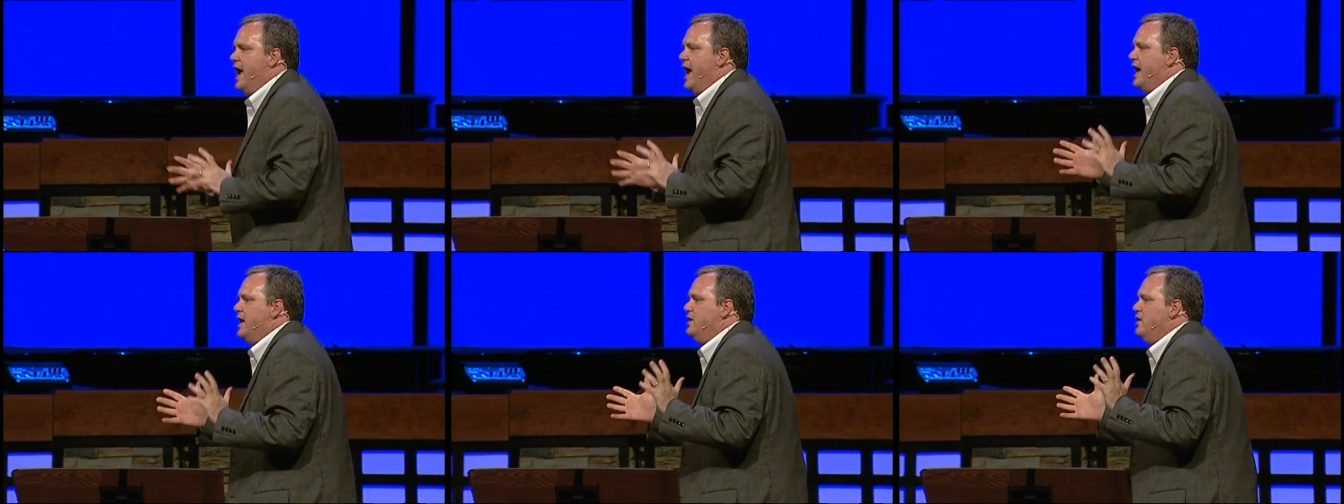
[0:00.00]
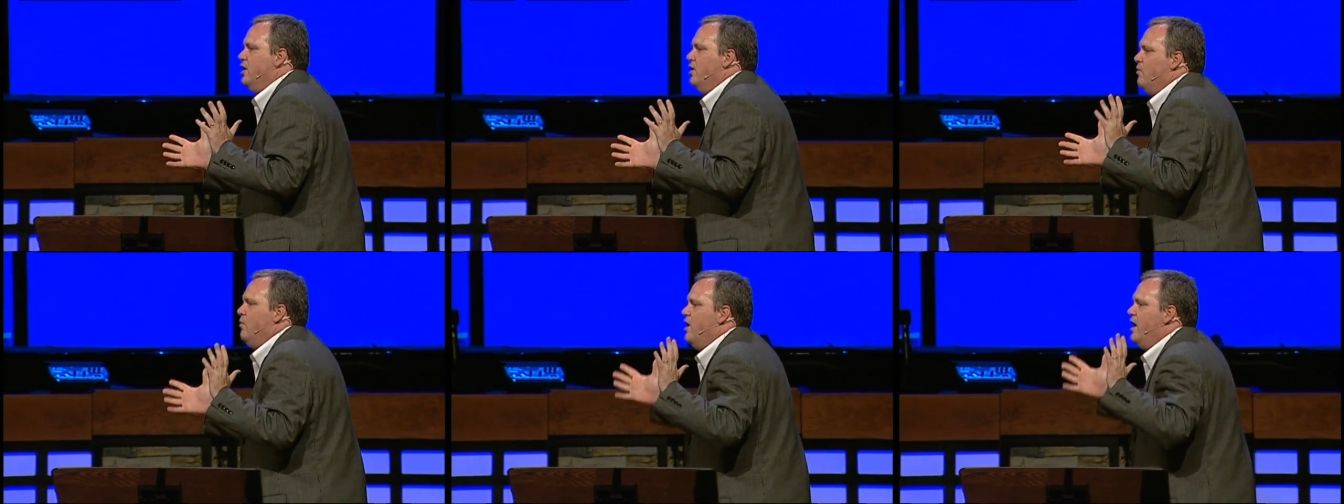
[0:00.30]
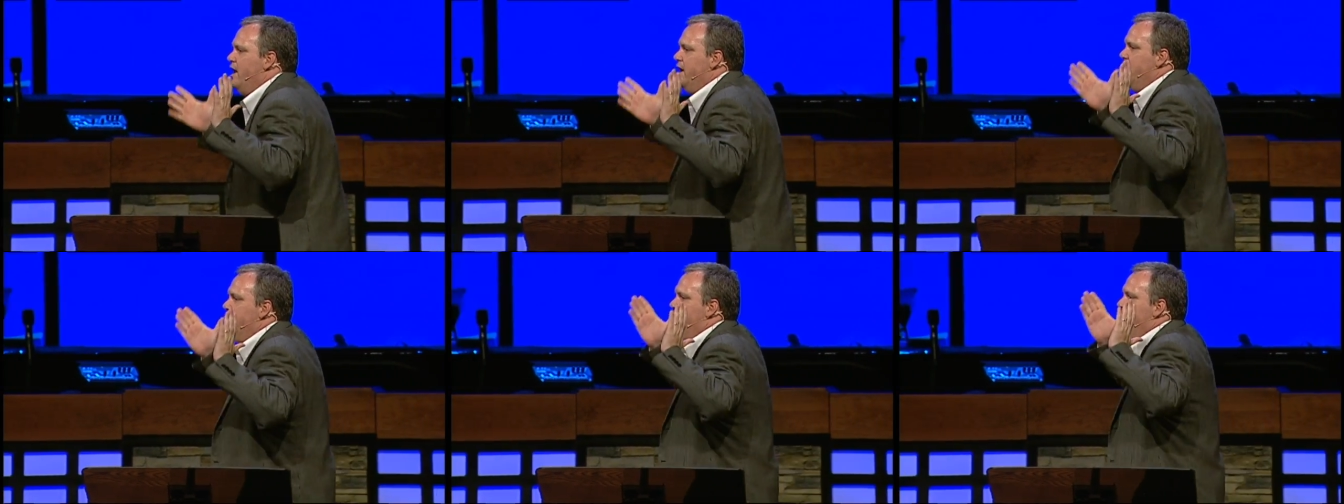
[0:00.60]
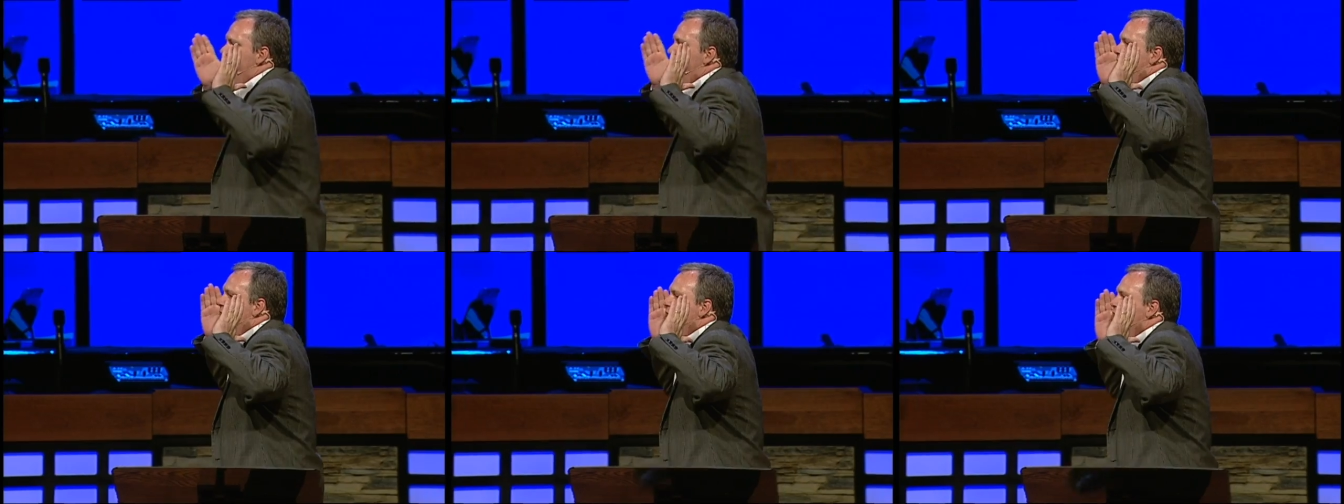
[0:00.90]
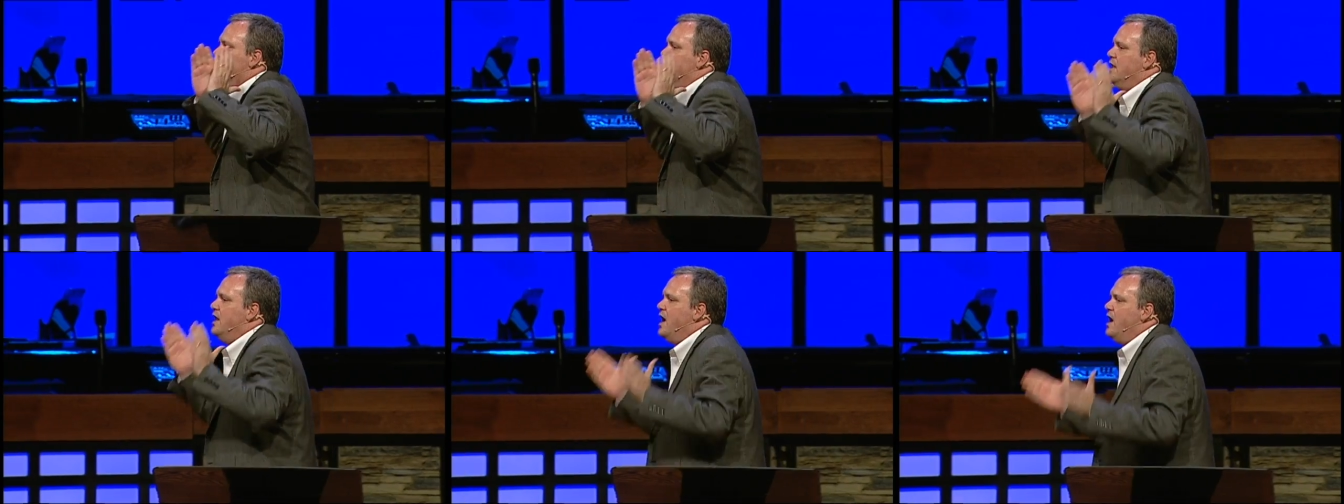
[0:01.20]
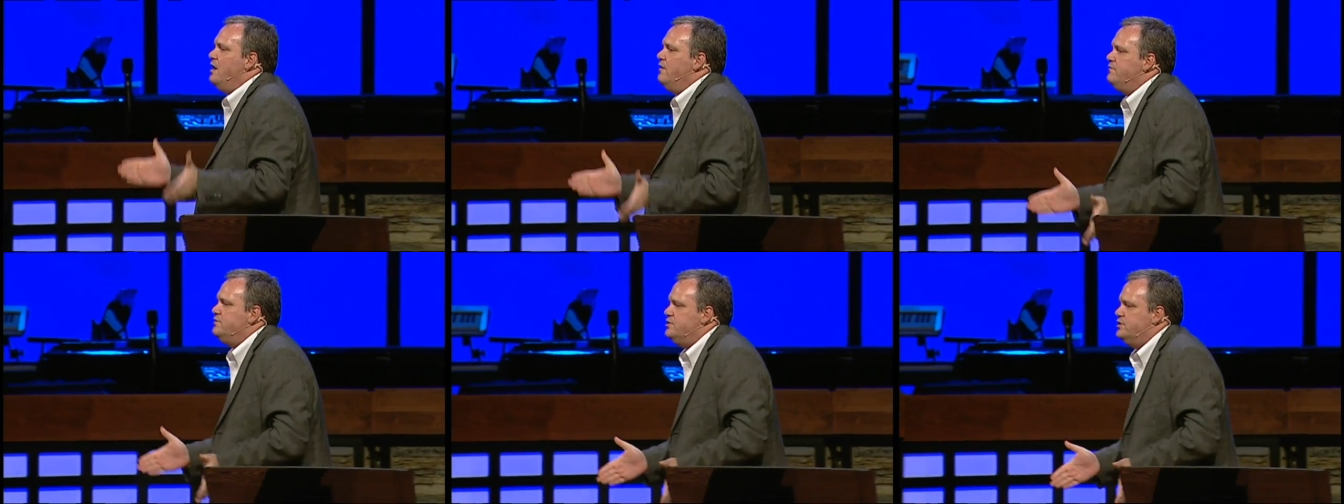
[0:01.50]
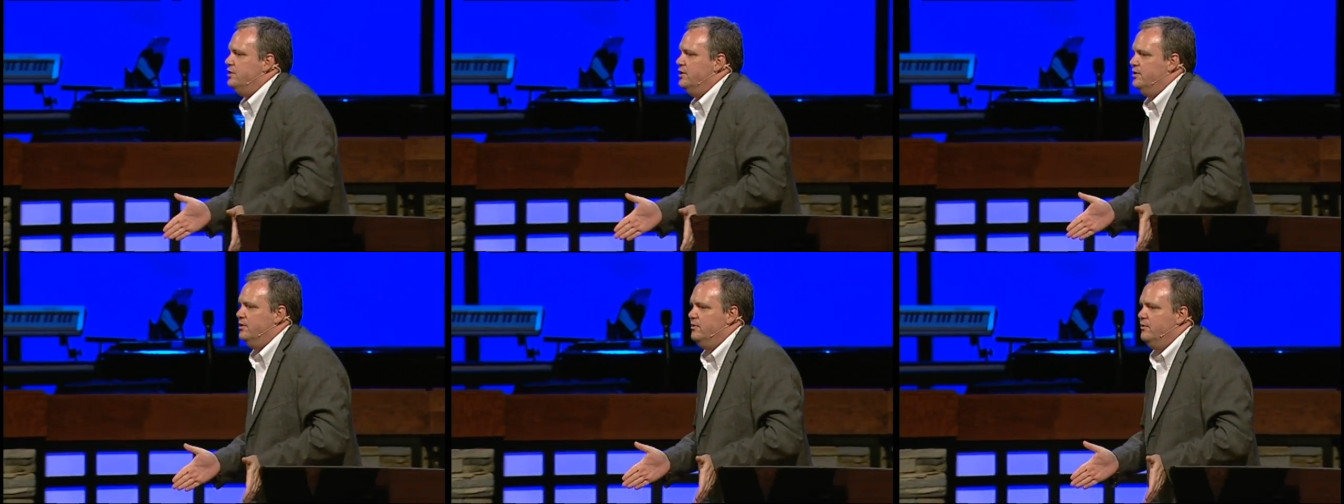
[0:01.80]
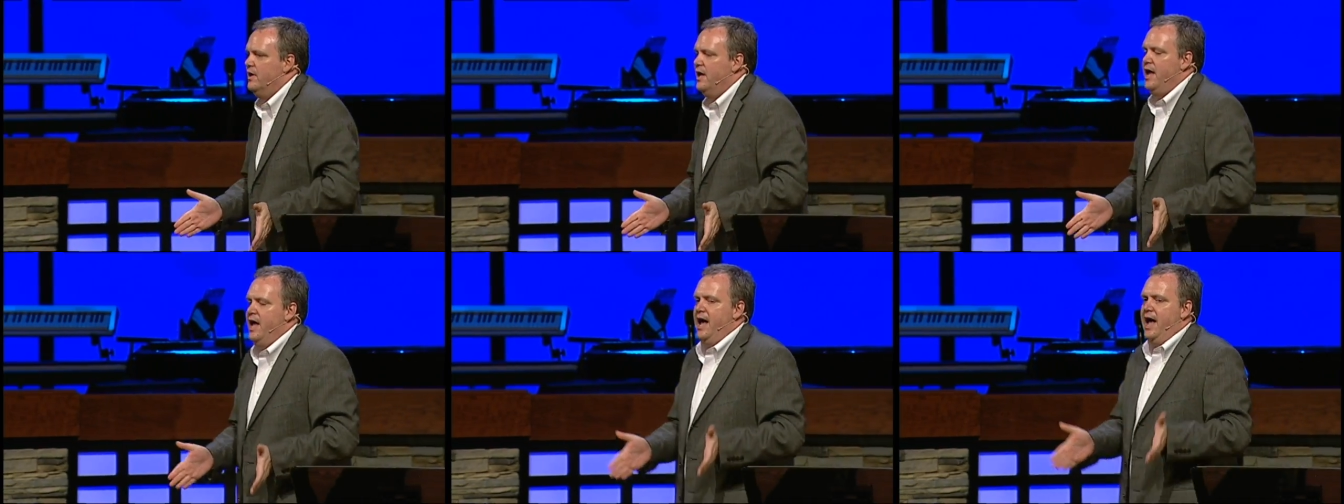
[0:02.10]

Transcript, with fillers: And you know what? He loves you,